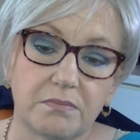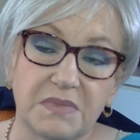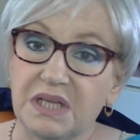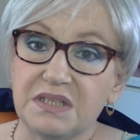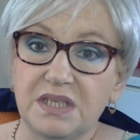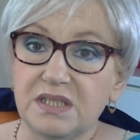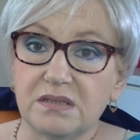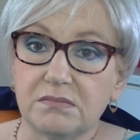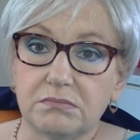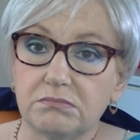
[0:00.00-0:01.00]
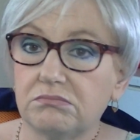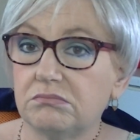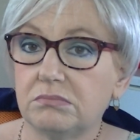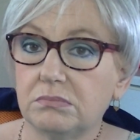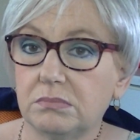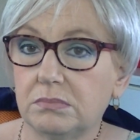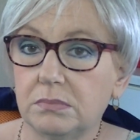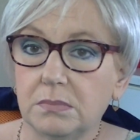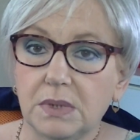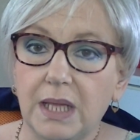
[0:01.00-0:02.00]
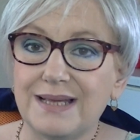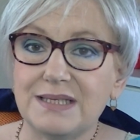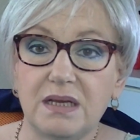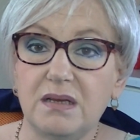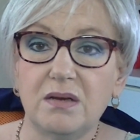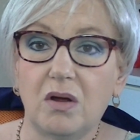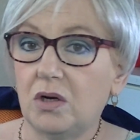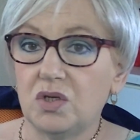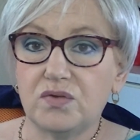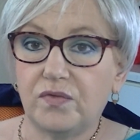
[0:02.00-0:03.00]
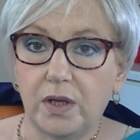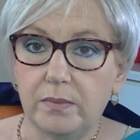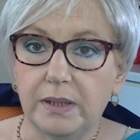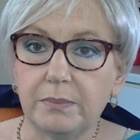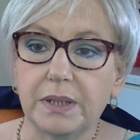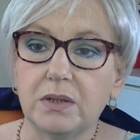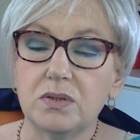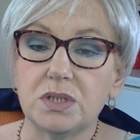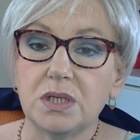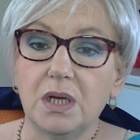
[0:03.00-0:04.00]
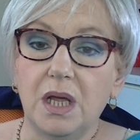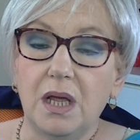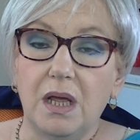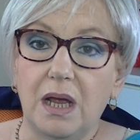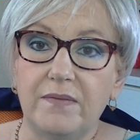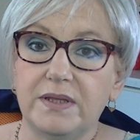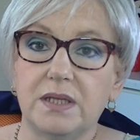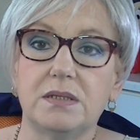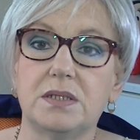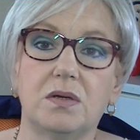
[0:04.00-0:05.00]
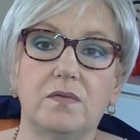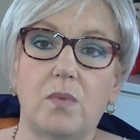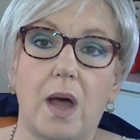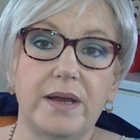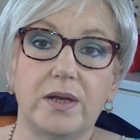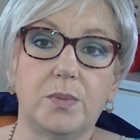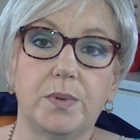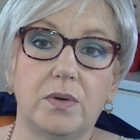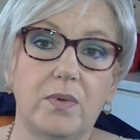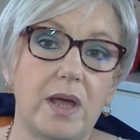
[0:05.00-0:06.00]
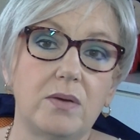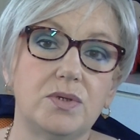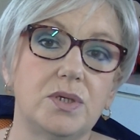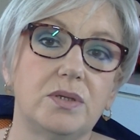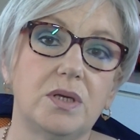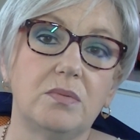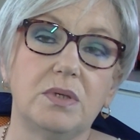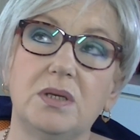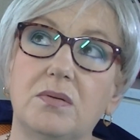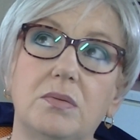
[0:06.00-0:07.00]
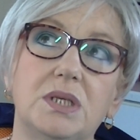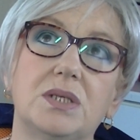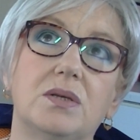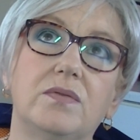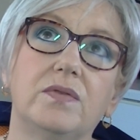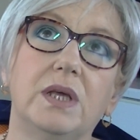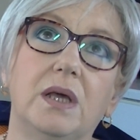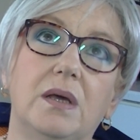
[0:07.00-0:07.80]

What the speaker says: that's it. Like I say, you're not claustrophobic because everything's sort of wide open around you. You're only sort of